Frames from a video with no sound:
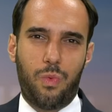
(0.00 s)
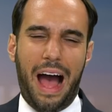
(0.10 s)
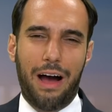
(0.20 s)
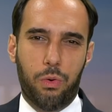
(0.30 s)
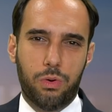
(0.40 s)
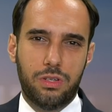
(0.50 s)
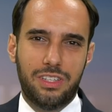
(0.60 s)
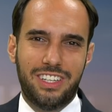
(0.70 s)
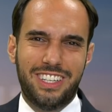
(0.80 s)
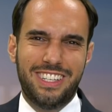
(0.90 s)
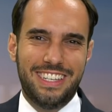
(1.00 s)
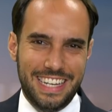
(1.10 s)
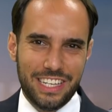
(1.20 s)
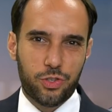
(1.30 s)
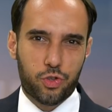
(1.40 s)
Wow.
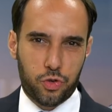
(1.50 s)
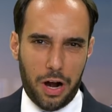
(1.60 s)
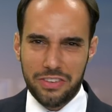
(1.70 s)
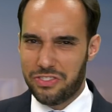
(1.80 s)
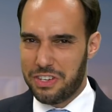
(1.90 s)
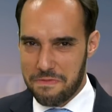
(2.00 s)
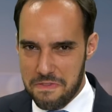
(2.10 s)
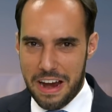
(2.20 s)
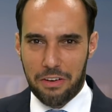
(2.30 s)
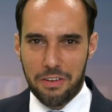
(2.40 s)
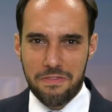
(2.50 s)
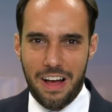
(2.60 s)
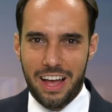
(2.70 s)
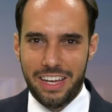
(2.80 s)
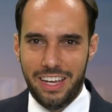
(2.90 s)
Distrust and
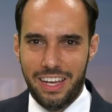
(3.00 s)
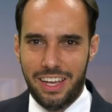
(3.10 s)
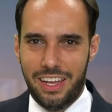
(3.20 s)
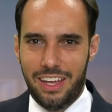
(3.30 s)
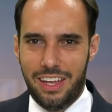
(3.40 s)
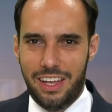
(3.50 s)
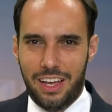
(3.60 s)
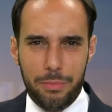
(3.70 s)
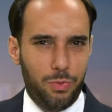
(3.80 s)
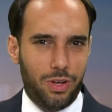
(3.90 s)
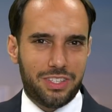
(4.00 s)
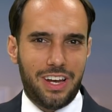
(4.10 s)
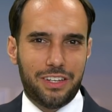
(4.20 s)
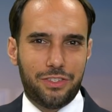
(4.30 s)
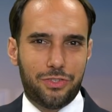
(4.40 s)
verify? I mean, what's
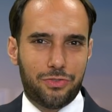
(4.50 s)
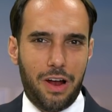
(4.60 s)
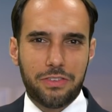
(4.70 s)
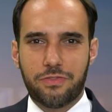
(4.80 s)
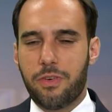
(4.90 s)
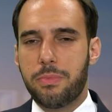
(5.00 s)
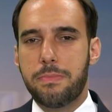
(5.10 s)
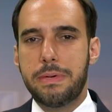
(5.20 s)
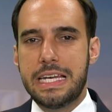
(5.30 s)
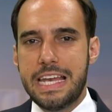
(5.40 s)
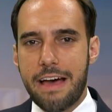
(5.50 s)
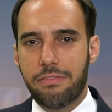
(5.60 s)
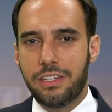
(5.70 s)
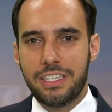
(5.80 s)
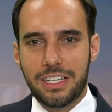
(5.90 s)
not to trust from the
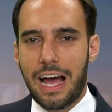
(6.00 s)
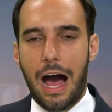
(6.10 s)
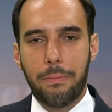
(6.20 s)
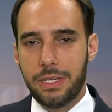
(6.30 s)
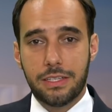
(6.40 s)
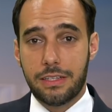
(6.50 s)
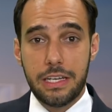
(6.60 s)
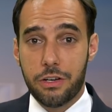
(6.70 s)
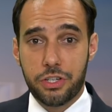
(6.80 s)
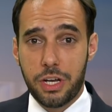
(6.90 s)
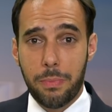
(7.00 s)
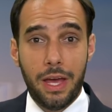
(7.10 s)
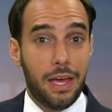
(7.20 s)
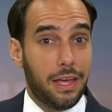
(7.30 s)
benevolent communist leadership